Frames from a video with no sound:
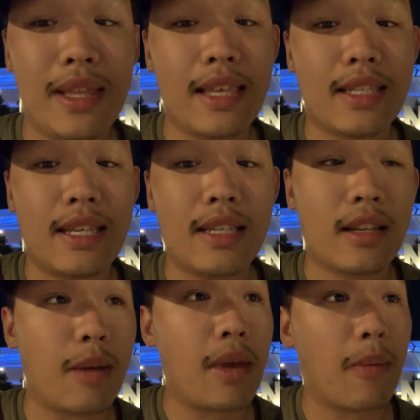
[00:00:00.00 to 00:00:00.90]
this
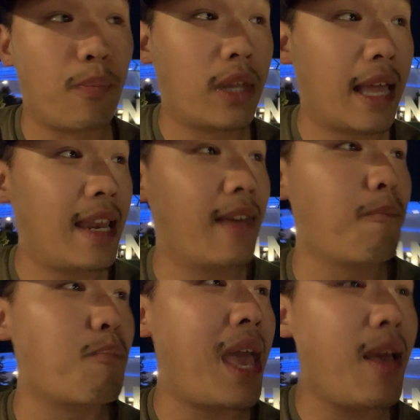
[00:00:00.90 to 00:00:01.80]
season. I mean, I'm planning
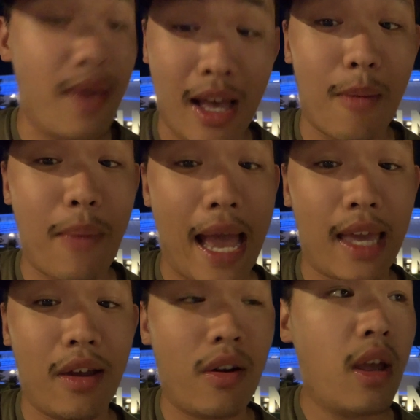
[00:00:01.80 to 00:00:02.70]
maybe come back
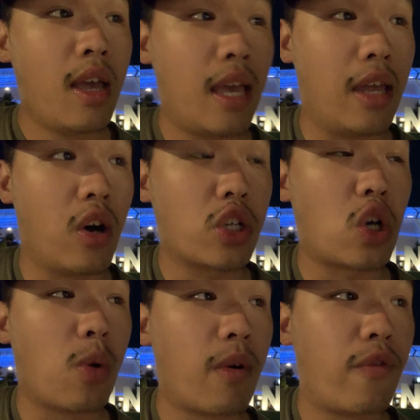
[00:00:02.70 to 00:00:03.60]
here in
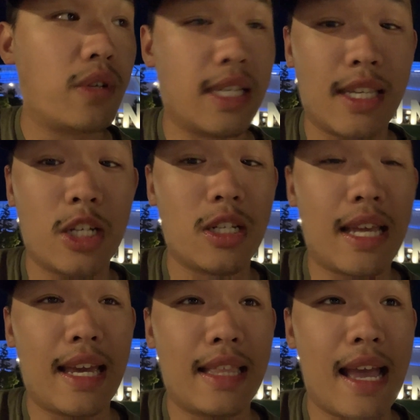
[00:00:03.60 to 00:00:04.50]
October for decision
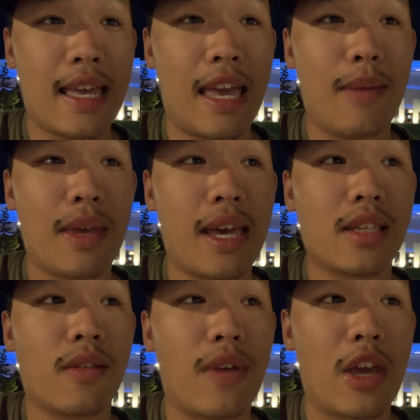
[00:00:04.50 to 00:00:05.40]
day in that game
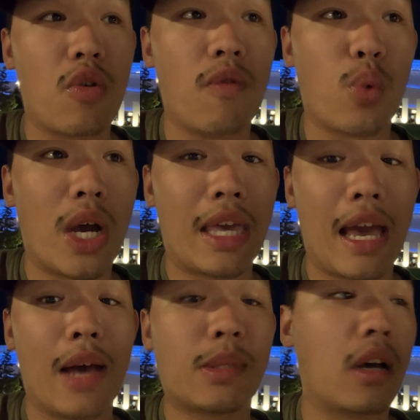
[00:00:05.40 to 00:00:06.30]
against the Vancouver
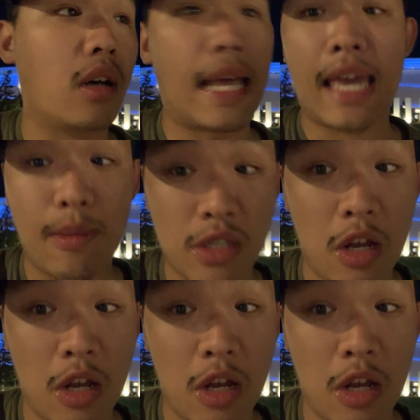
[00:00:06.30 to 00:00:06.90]
Whitecaps. Uh, that game is going